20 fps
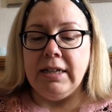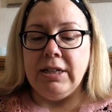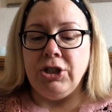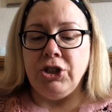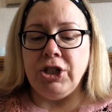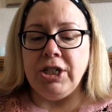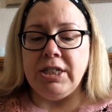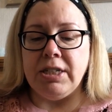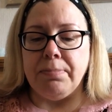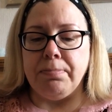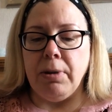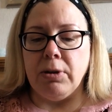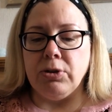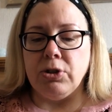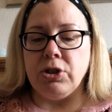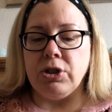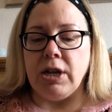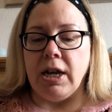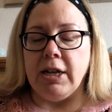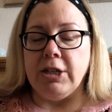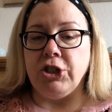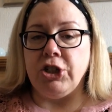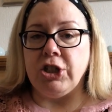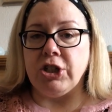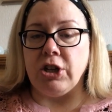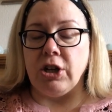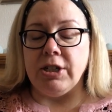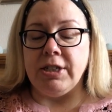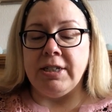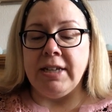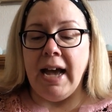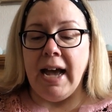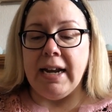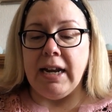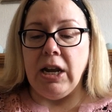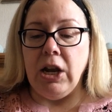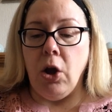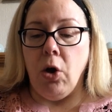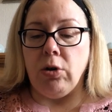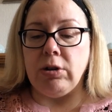She's a monster, and she's got
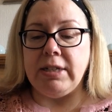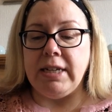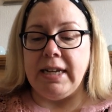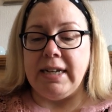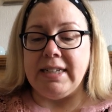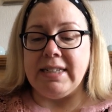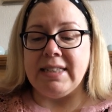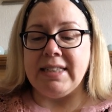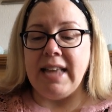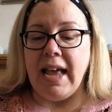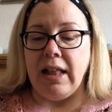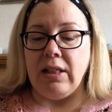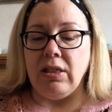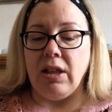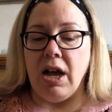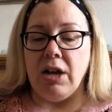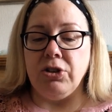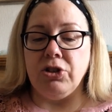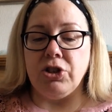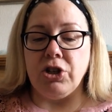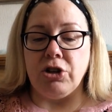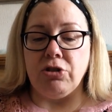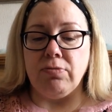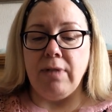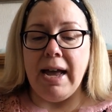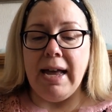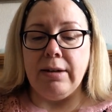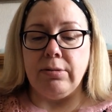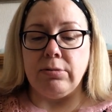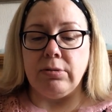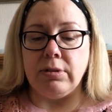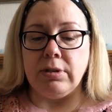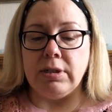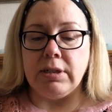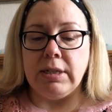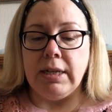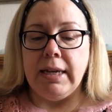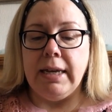Dad locked in a cell underground.